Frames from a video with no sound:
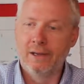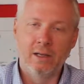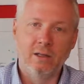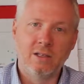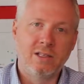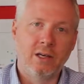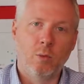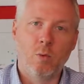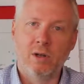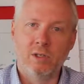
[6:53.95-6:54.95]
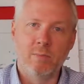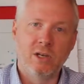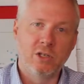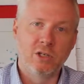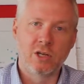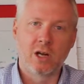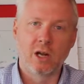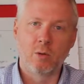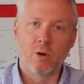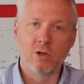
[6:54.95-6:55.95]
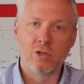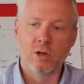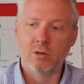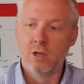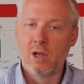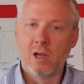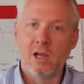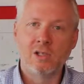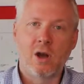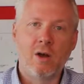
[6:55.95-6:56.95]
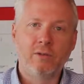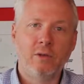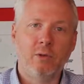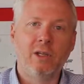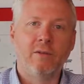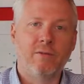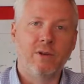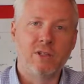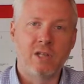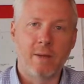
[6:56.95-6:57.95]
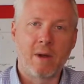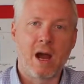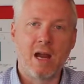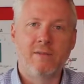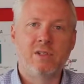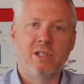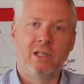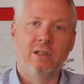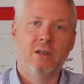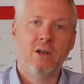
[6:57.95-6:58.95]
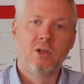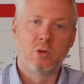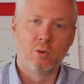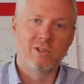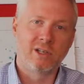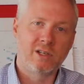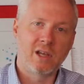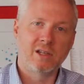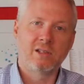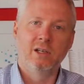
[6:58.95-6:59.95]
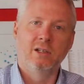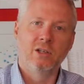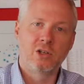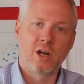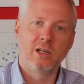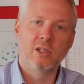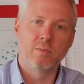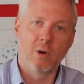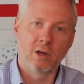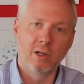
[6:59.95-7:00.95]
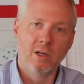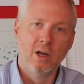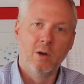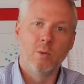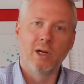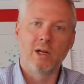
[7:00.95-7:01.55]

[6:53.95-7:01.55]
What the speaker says: in the tier 1s, Beijing, Shanghai, Guangzhou, is often really a first step I've seen towards success in the Chinese market when it